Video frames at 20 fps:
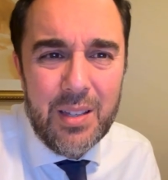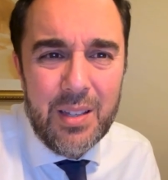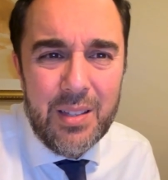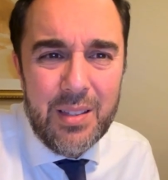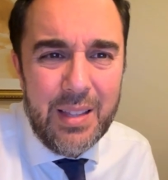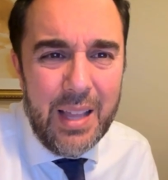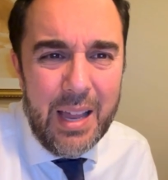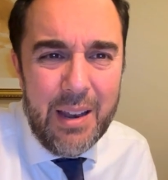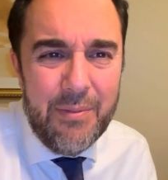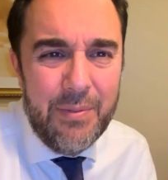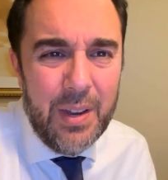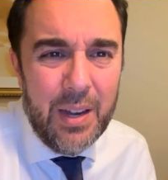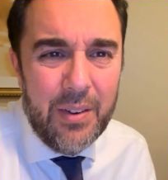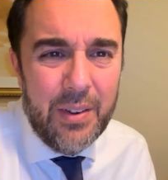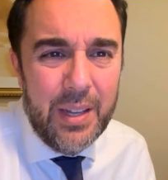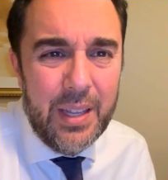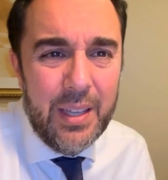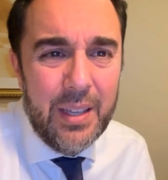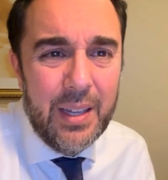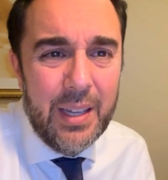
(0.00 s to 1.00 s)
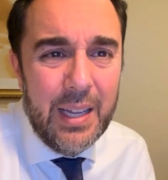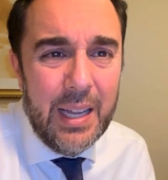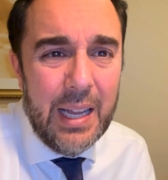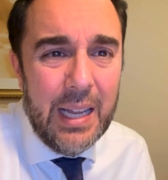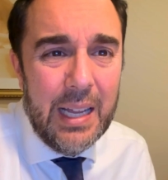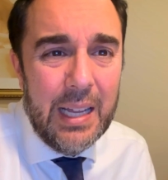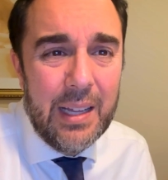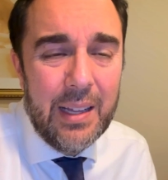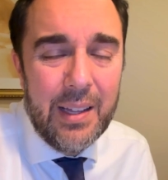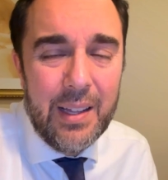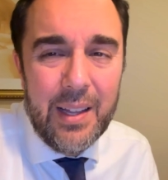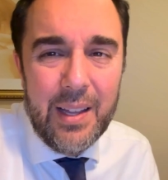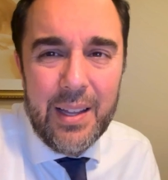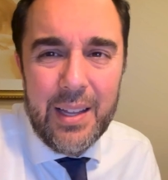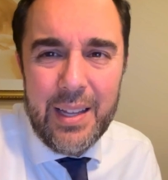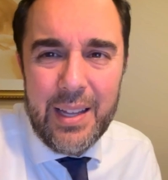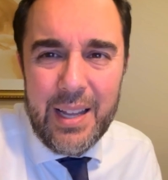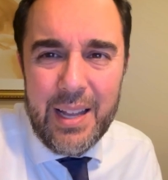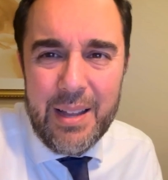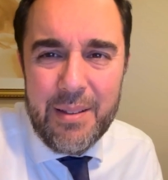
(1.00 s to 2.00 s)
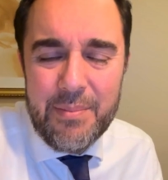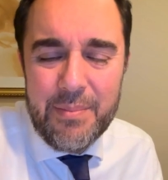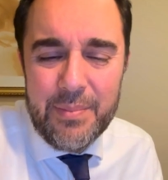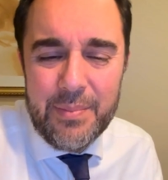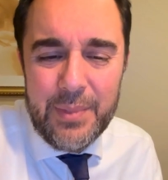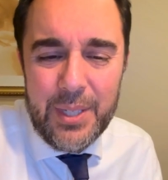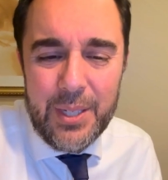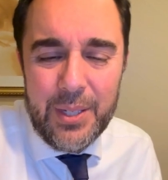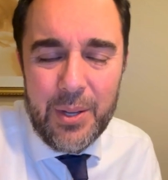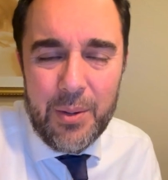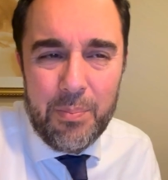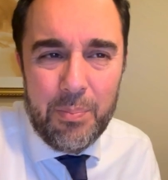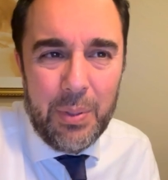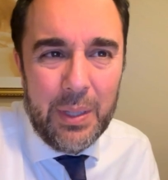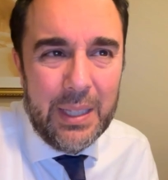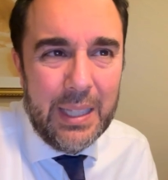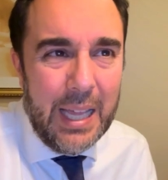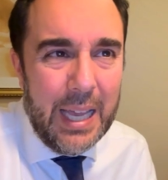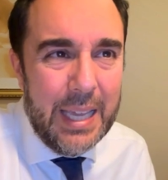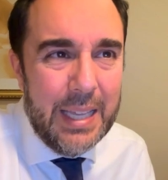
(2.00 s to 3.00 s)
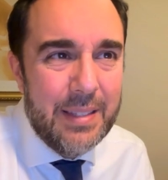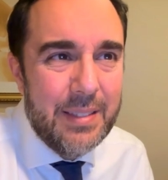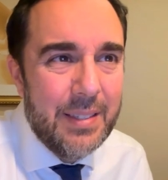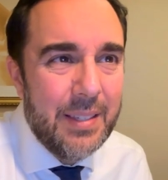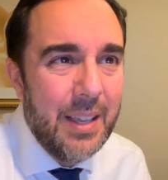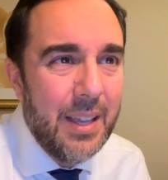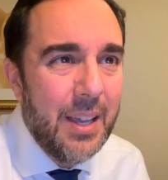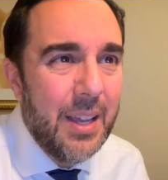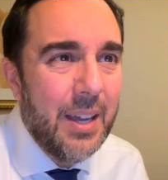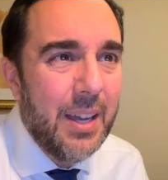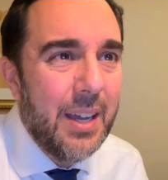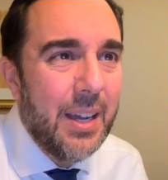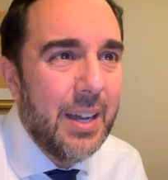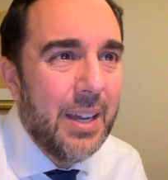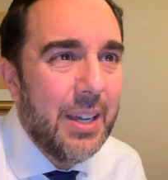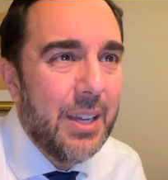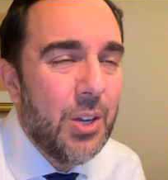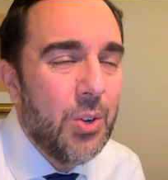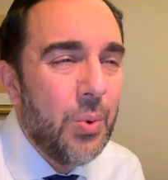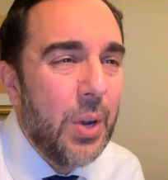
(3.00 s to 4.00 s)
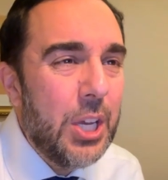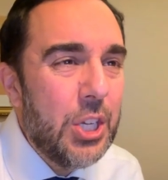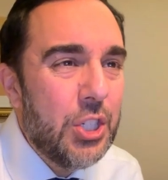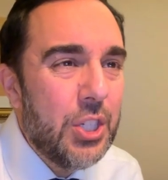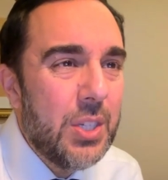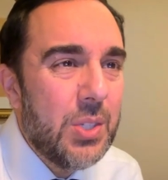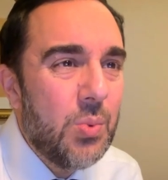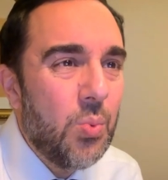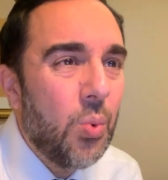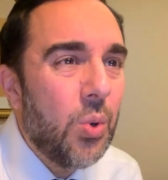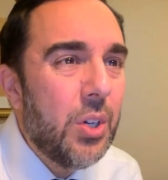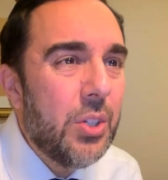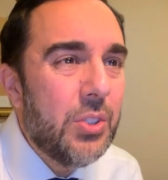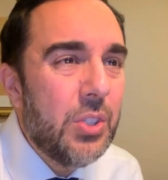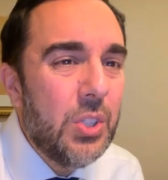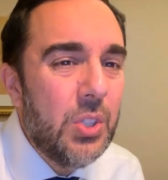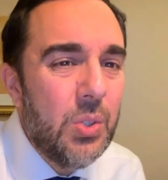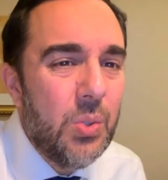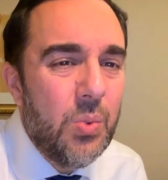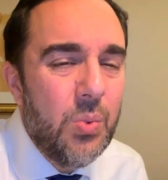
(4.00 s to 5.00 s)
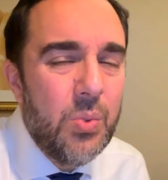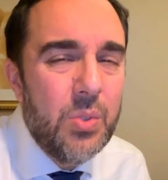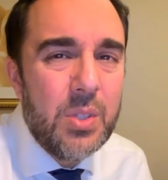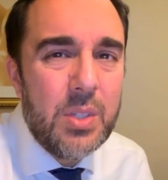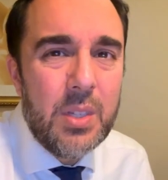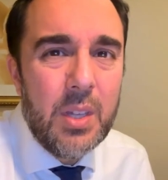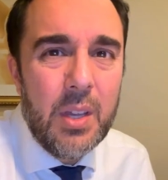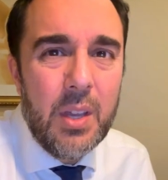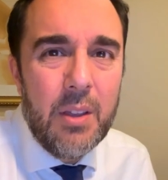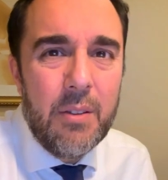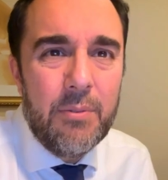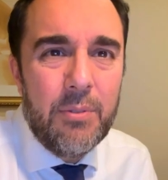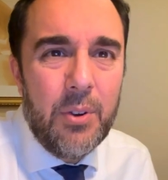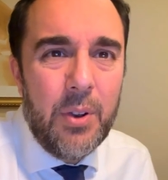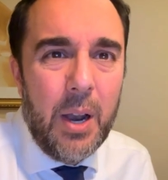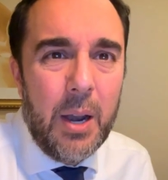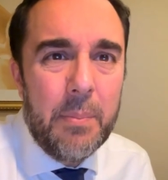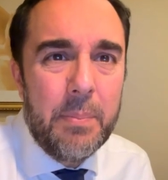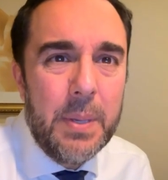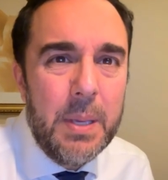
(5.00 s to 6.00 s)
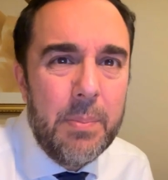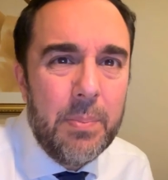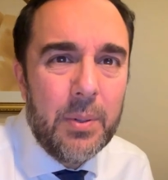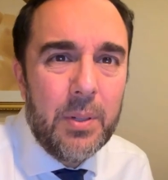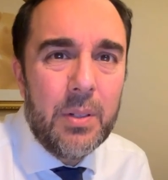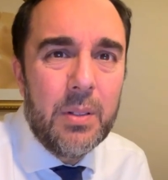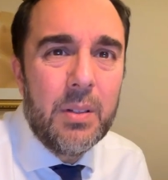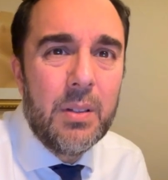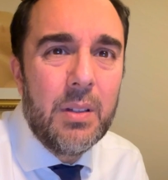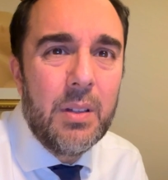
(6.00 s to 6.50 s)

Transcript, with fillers: Not a very uh, um, you know polite, uh, gracious word to use for our people,